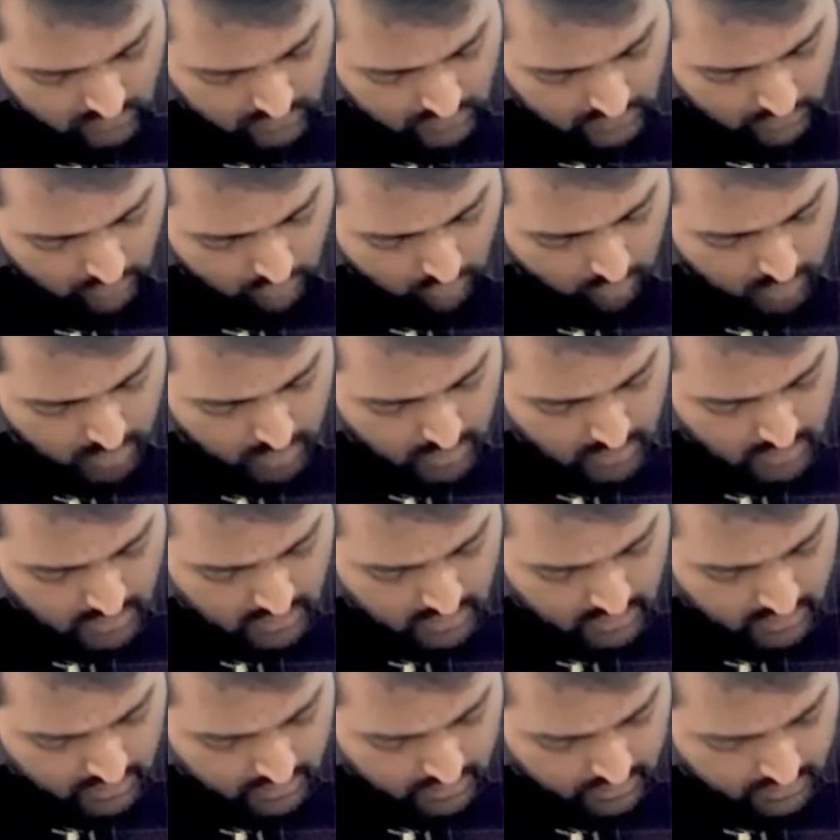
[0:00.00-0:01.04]
An option's
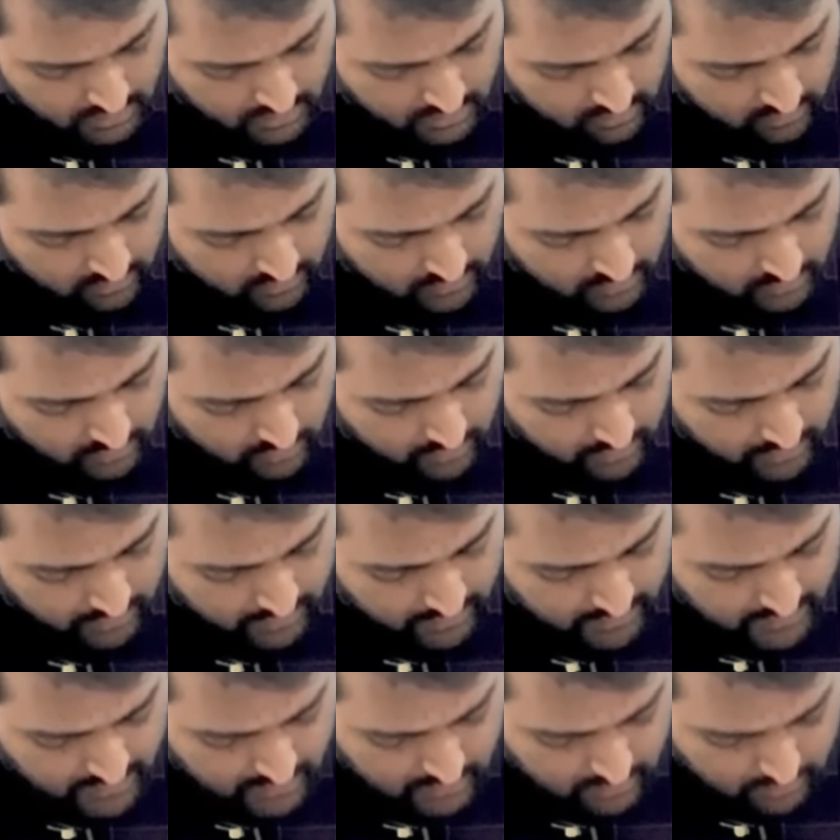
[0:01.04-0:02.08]
theoretical value
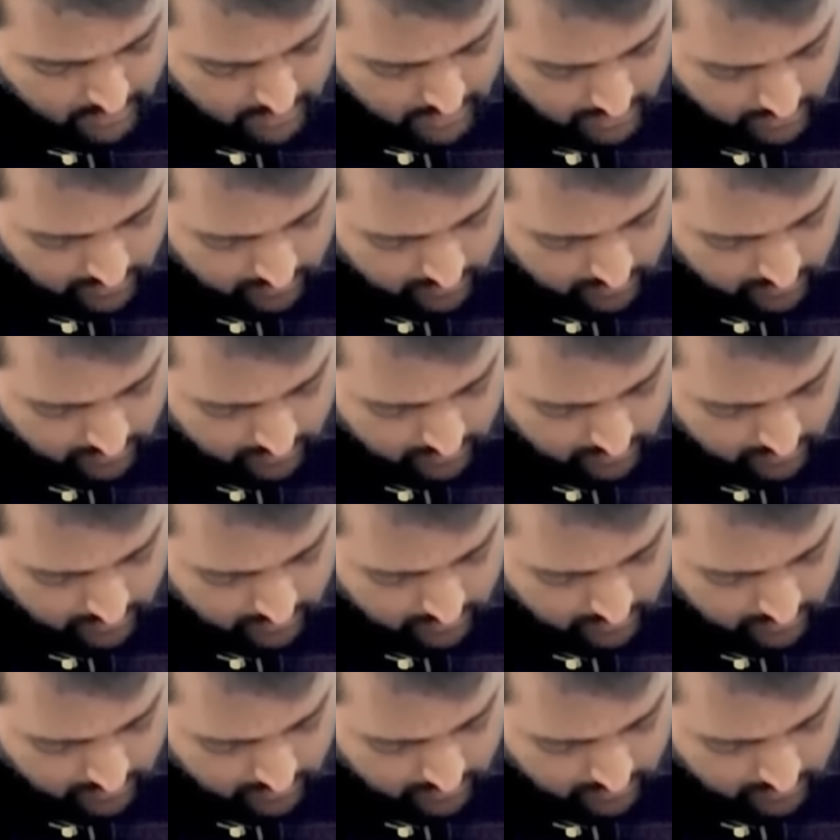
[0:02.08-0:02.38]
increases by